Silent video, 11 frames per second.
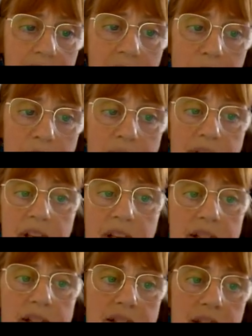Apathy
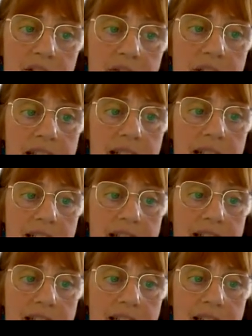and self-neglect,
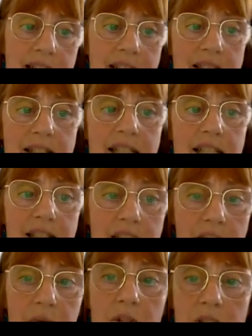thinking
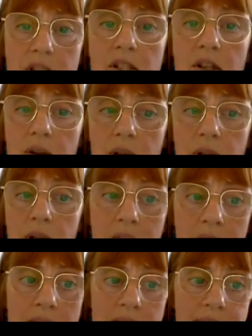that one is going
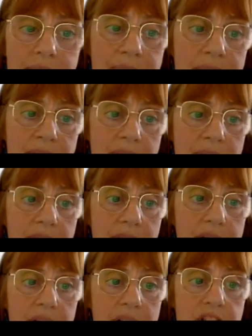mad.
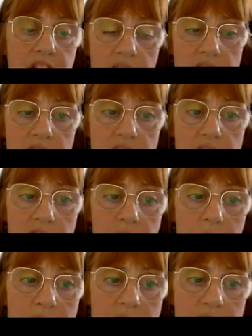Changes in
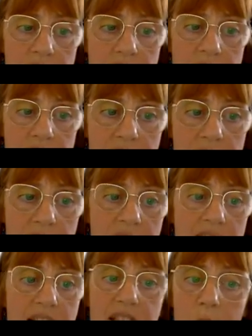appetite,
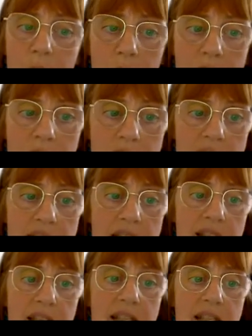numbness,
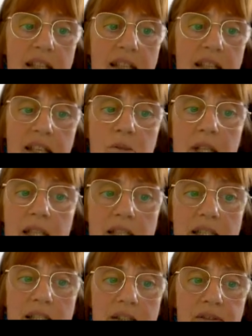the
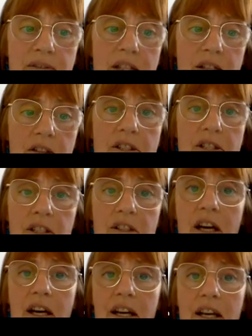inability to feel or to
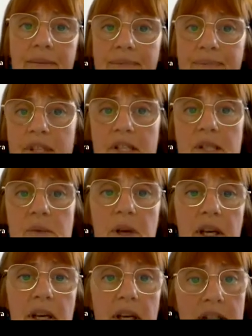cry,
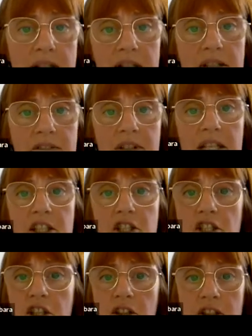despair, feeling
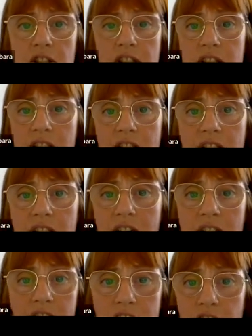shocked,
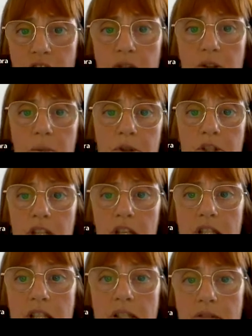uncontrollable
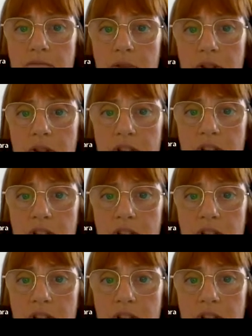changes of mood,